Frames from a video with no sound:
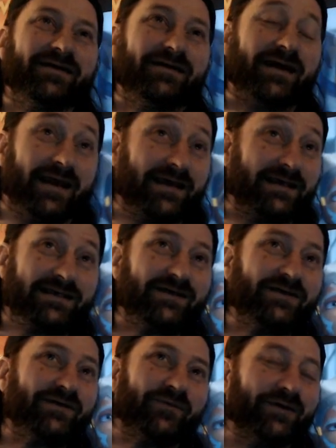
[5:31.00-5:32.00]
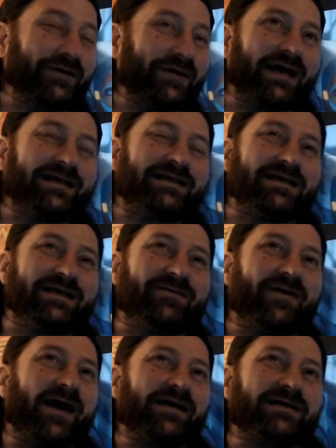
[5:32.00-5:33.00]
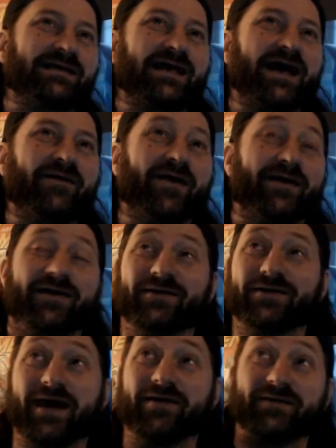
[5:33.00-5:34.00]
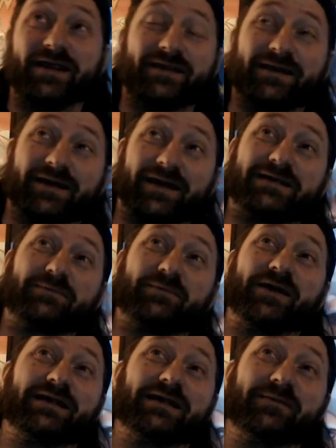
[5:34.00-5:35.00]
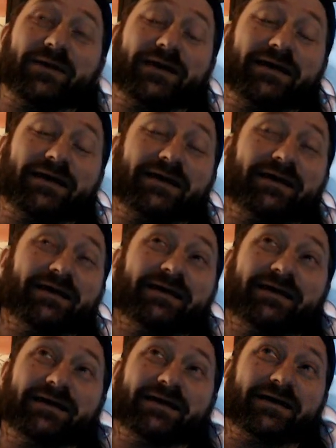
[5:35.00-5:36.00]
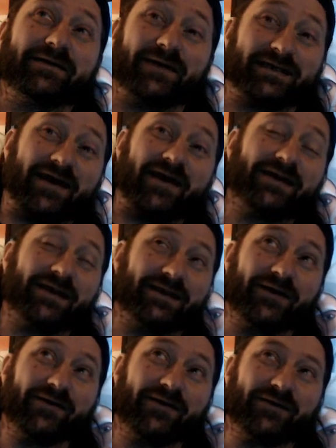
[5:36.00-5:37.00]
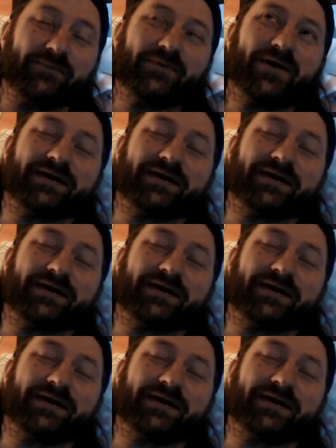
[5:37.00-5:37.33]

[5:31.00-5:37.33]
and I still will not see Rise of Skywalker to have anything explained to me because I already know the plot of that, and